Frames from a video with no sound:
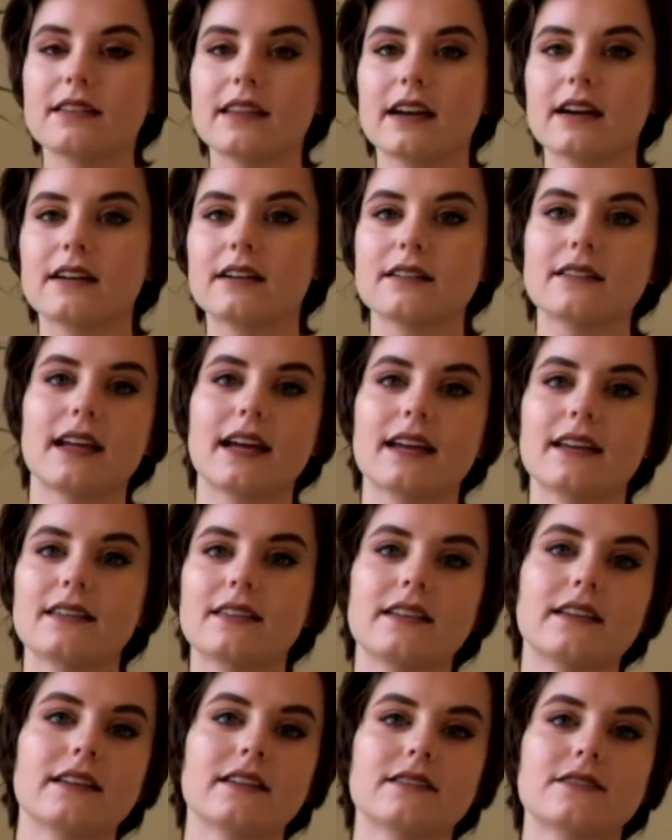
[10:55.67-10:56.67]
They're like
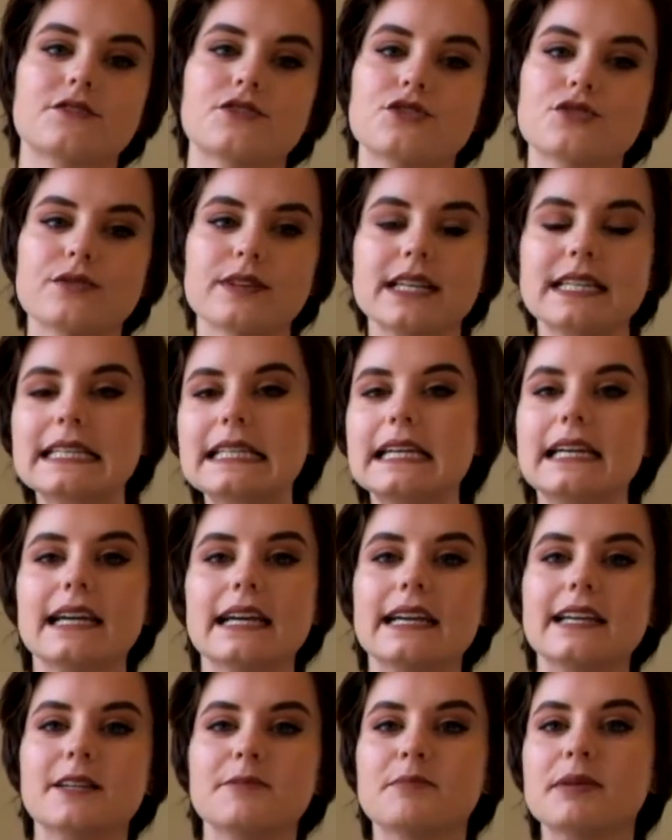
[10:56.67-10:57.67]
the
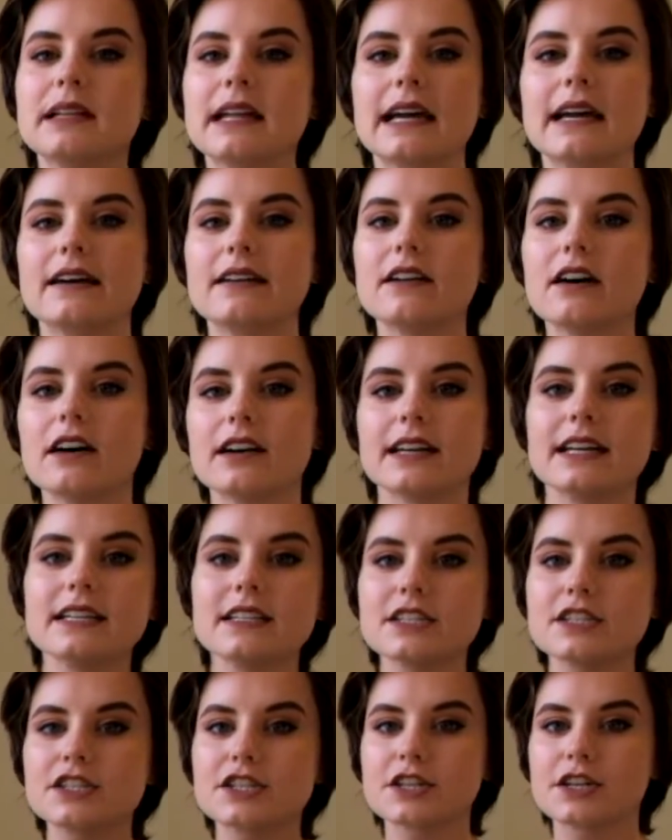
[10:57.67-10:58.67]
trendy in plant on
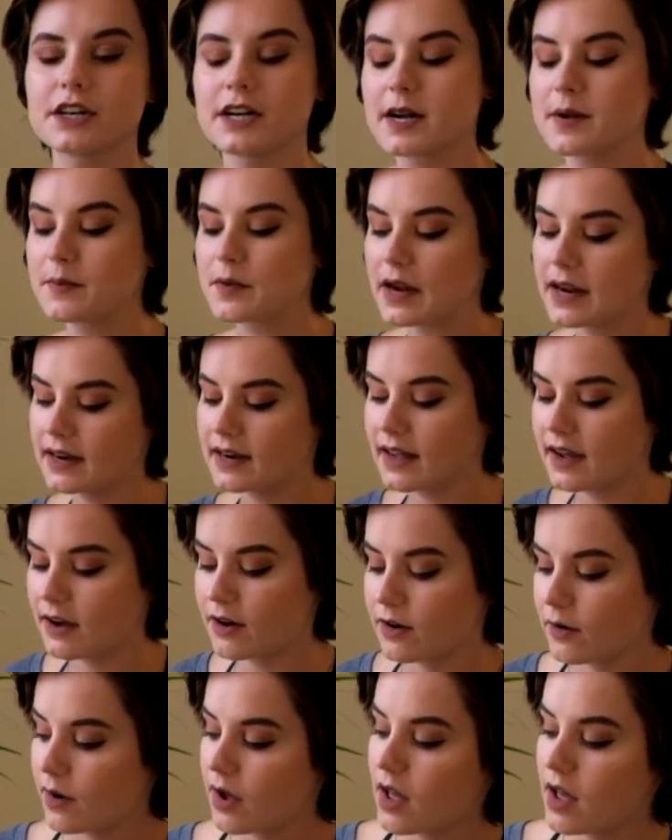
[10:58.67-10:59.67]
Instagram right
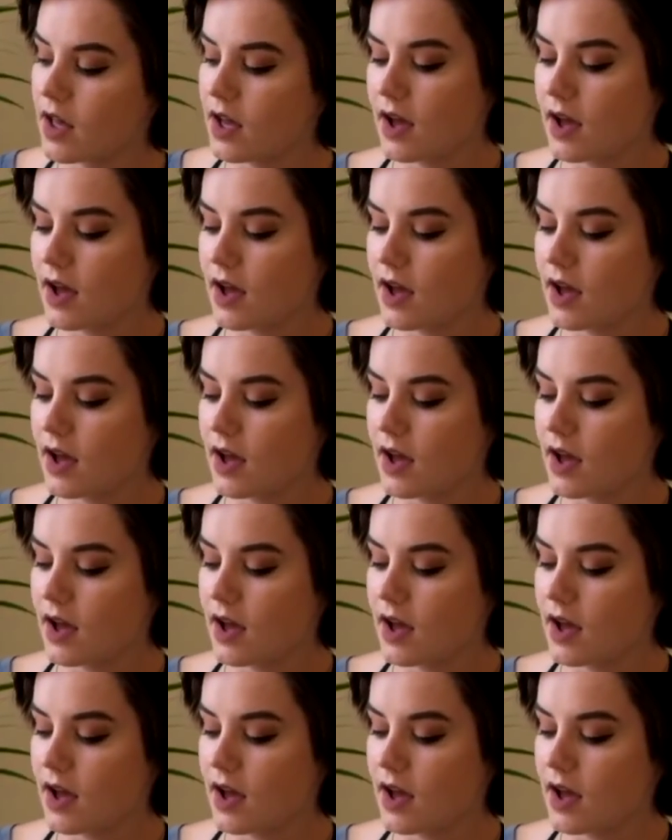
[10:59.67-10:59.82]
now.